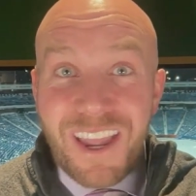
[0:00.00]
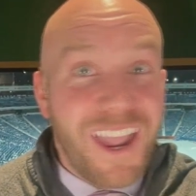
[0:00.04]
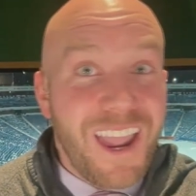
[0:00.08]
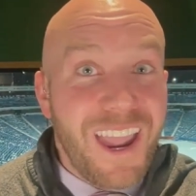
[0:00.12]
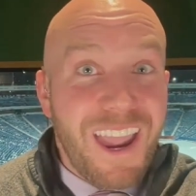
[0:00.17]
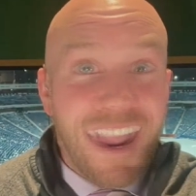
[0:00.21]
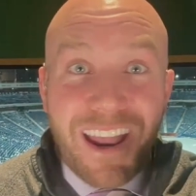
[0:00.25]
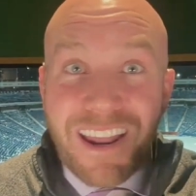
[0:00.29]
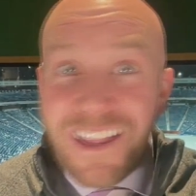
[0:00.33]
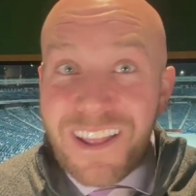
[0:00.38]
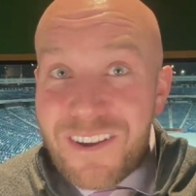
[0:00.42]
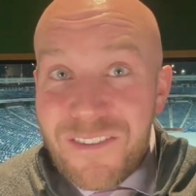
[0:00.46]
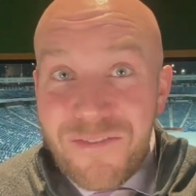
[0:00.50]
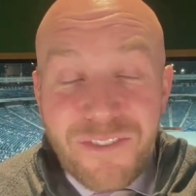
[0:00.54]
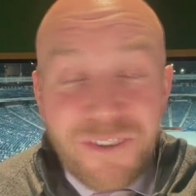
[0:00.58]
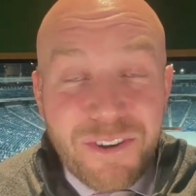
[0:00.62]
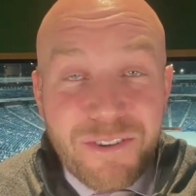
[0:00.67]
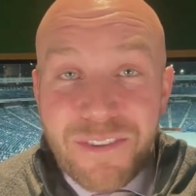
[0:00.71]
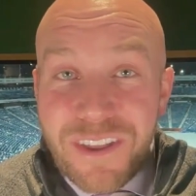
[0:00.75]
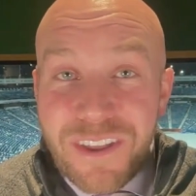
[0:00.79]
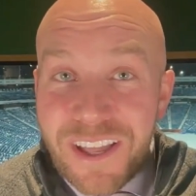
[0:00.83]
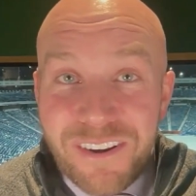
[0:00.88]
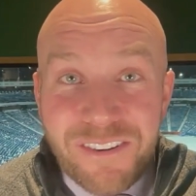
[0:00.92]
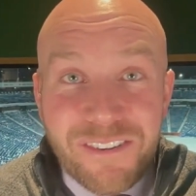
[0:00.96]
Any of
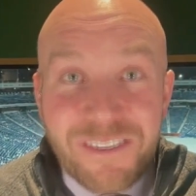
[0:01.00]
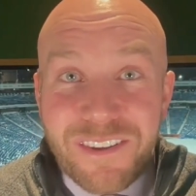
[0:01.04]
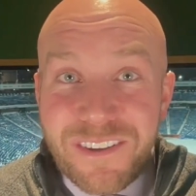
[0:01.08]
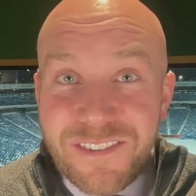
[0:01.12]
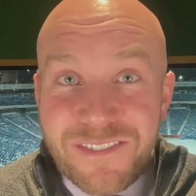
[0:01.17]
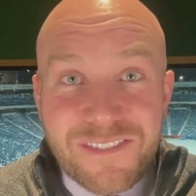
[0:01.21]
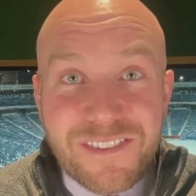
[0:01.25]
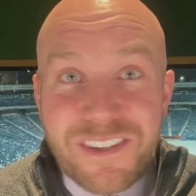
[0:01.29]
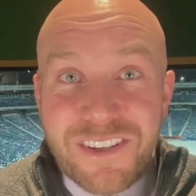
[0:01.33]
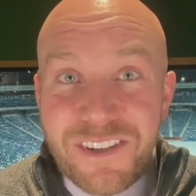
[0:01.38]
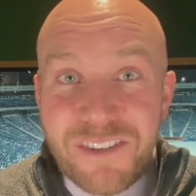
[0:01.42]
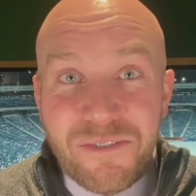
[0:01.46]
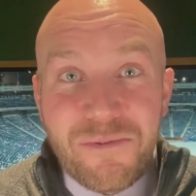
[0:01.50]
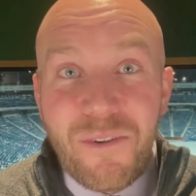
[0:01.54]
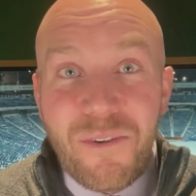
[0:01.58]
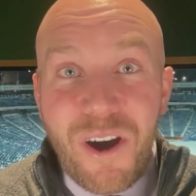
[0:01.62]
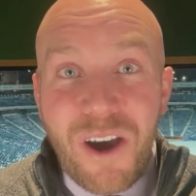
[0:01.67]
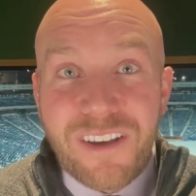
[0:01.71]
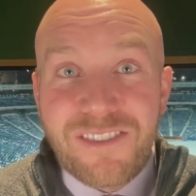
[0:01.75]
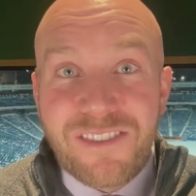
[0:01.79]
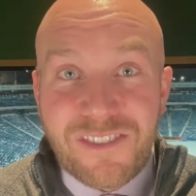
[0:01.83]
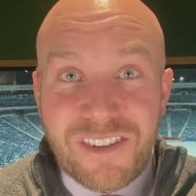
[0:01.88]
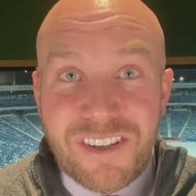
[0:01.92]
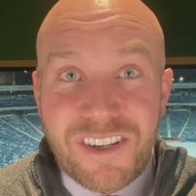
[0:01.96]
you that are listening or
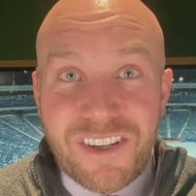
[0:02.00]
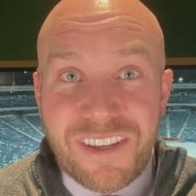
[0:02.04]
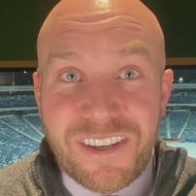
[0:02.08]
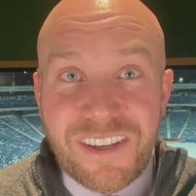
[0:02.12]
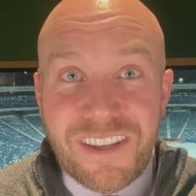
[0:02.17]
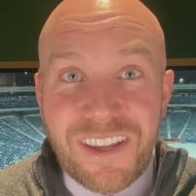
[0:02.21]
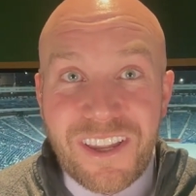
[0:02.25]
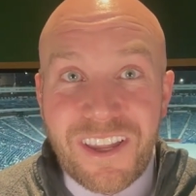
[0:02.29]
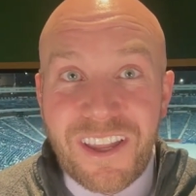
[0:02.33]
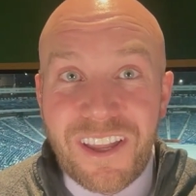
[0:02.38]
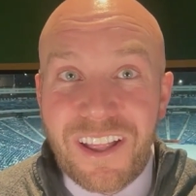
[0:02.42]
watching,